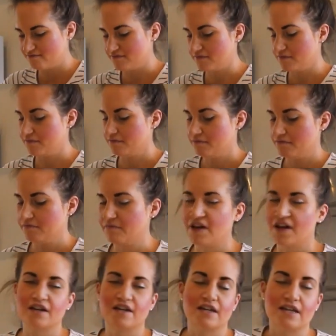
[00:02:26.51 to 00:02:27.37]

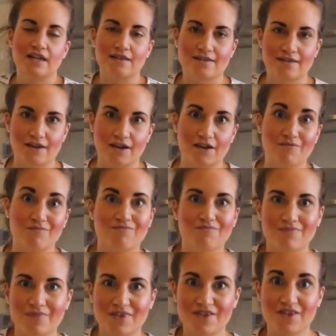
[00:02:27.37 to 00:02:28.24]
a neater
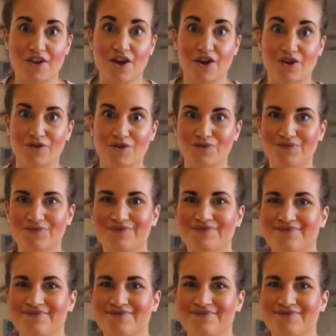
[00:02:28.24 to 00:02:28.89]
circle.